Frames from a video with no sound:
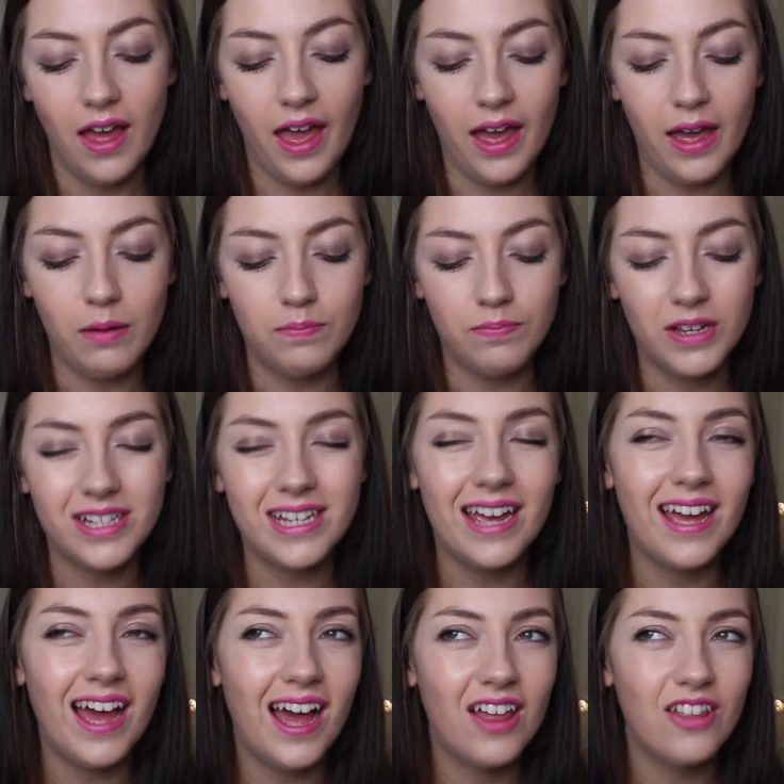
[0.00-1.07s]
because um,
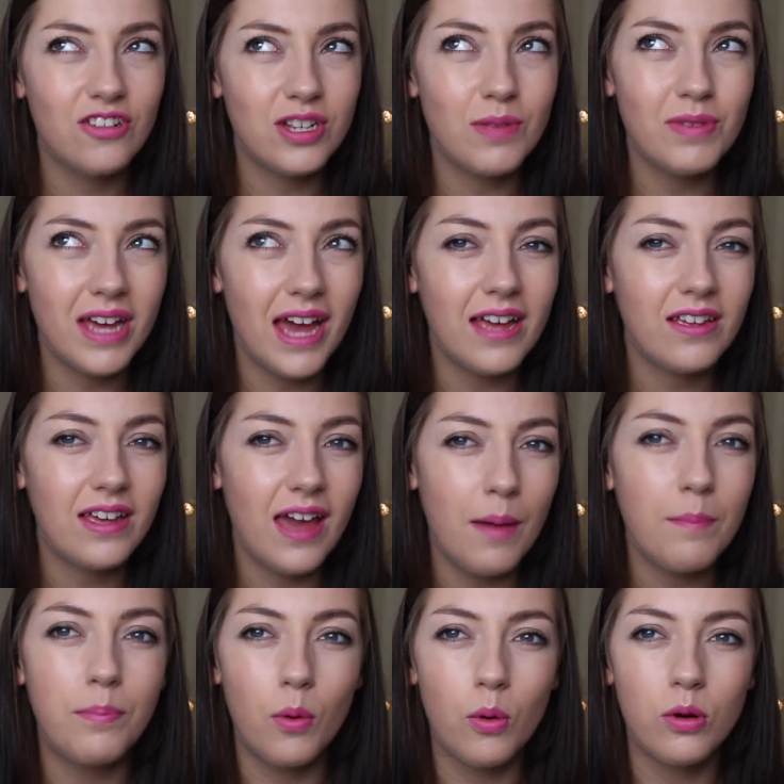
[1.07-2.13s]
I there's something I
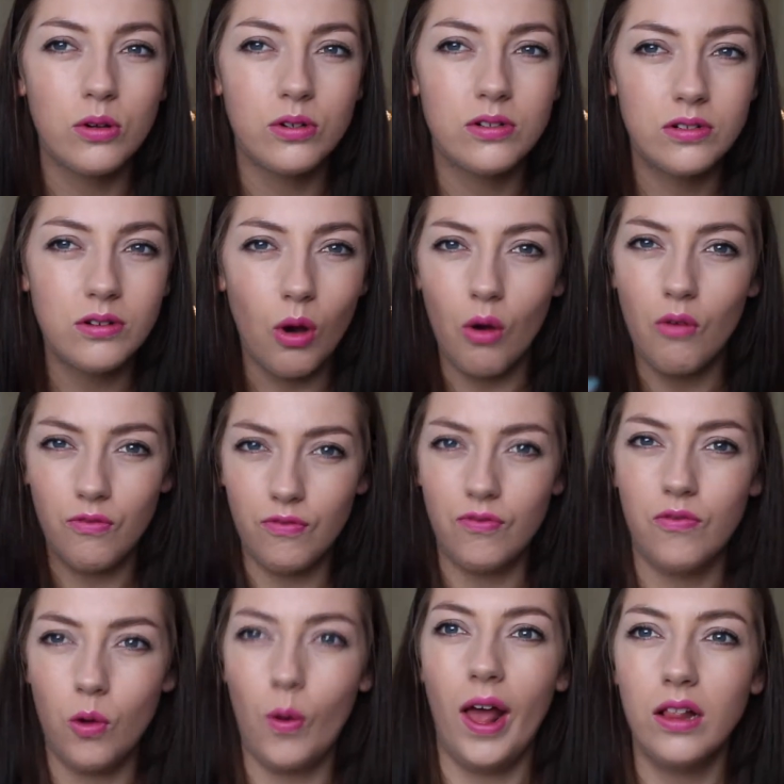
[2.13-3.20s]
get bored
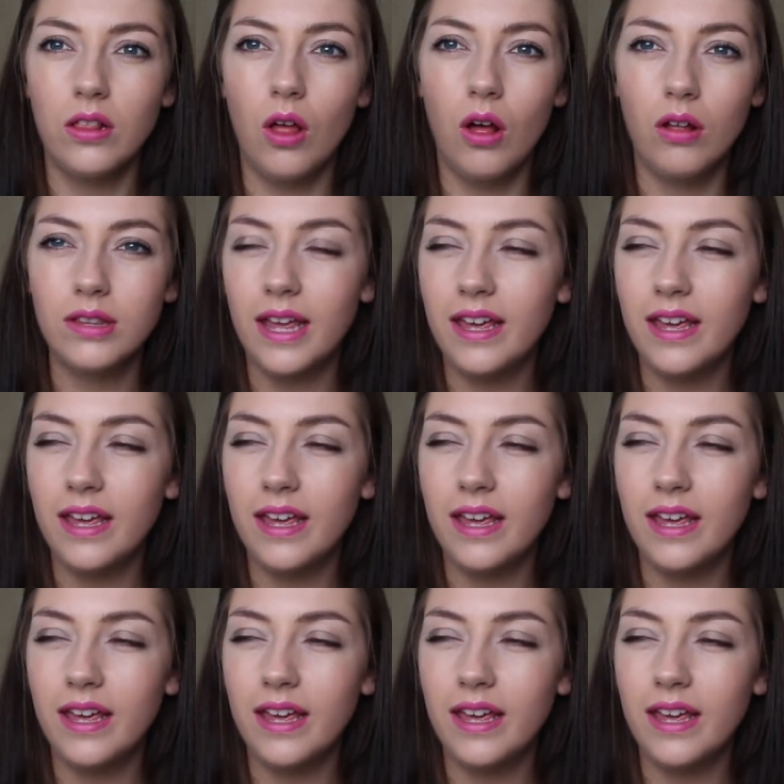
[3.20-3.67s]
of quite a lot.